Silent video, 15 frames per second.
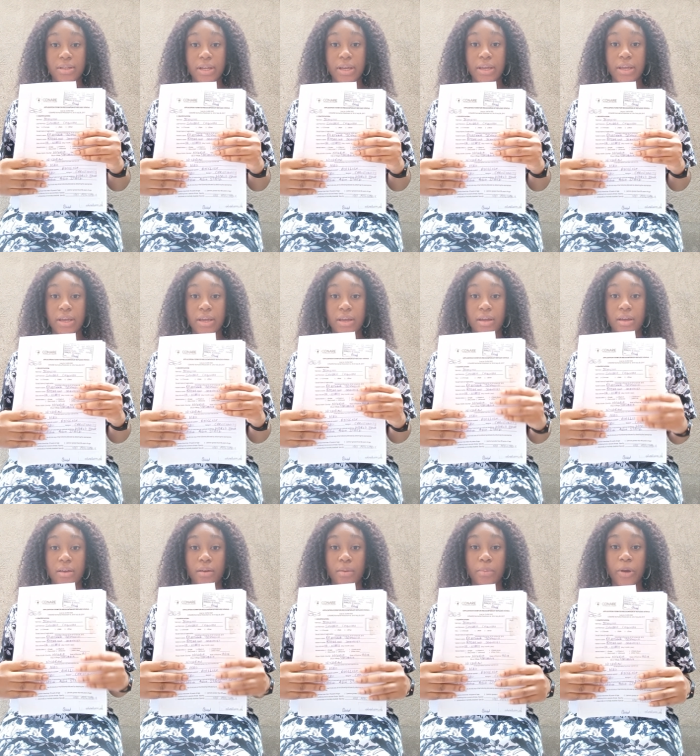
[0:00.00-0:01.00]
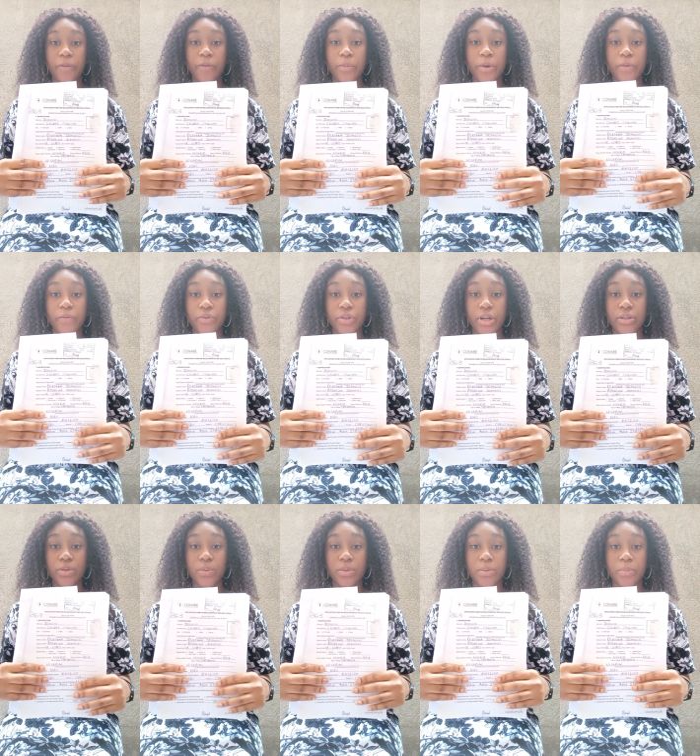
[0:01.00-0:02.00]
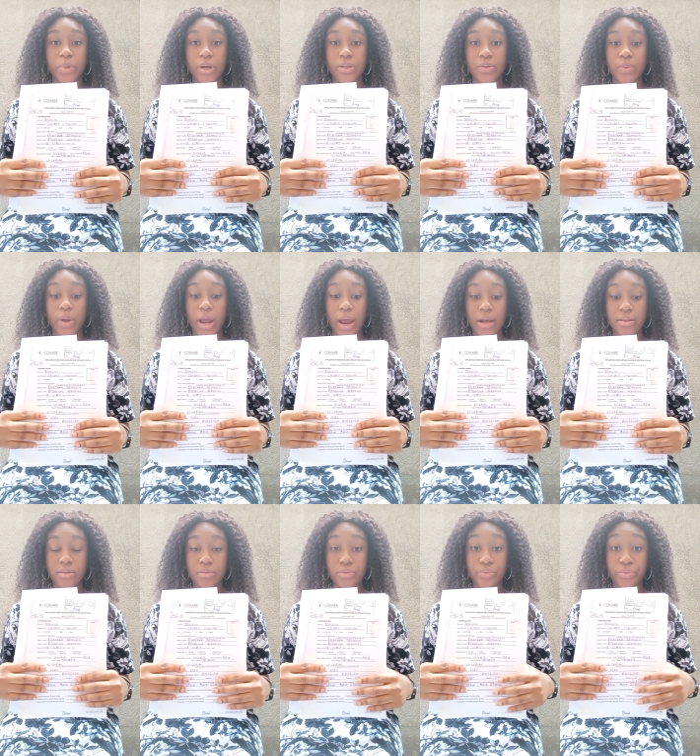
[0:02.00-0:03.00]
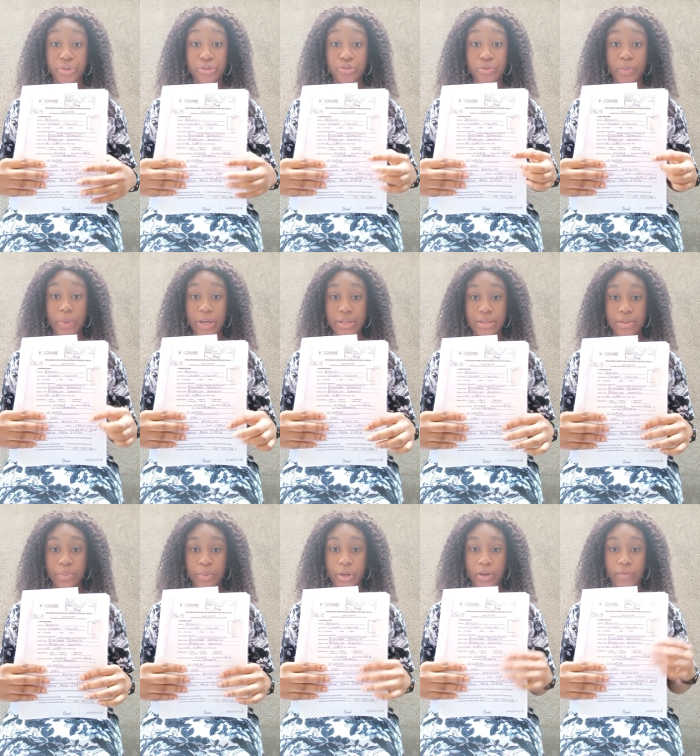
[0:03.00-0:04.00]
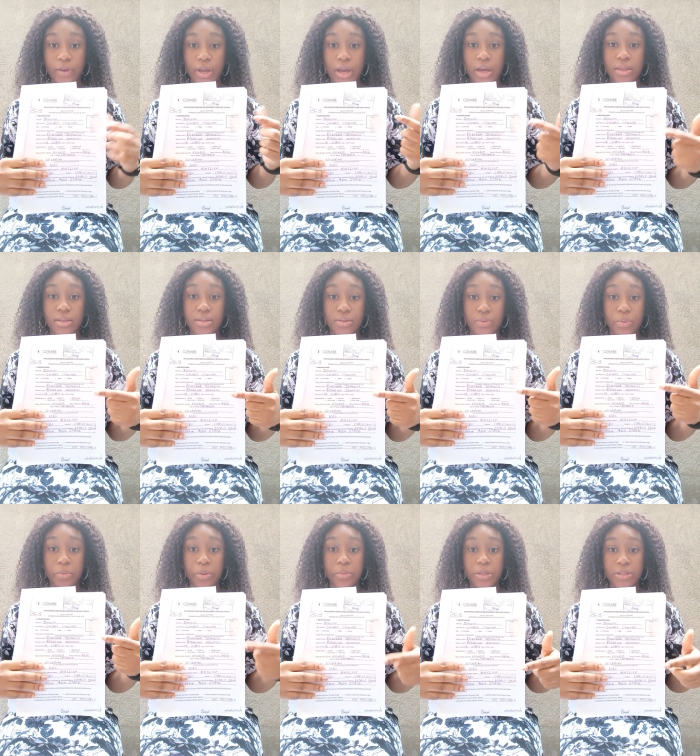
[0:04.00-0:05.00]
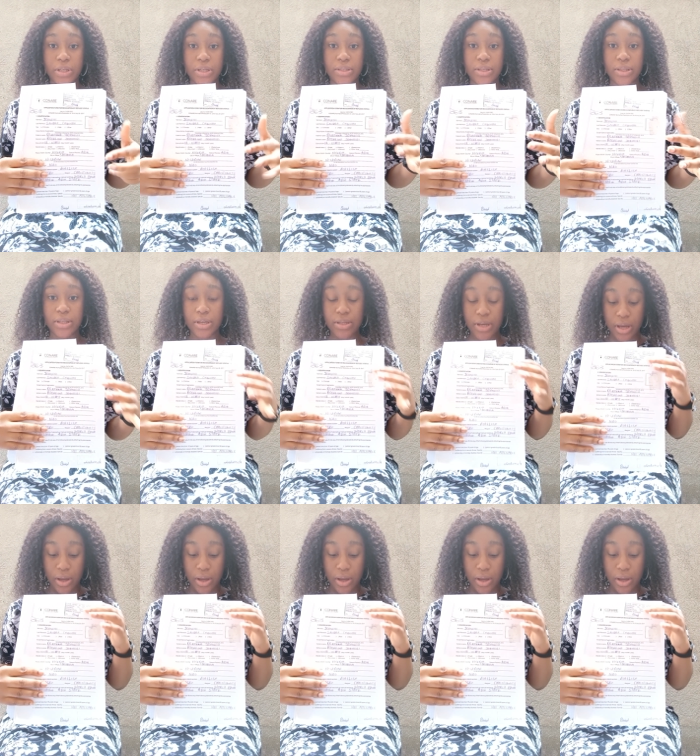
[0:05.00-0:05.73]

Like my former video, I talked about where I had to redo my CPF. This is where my mistake started.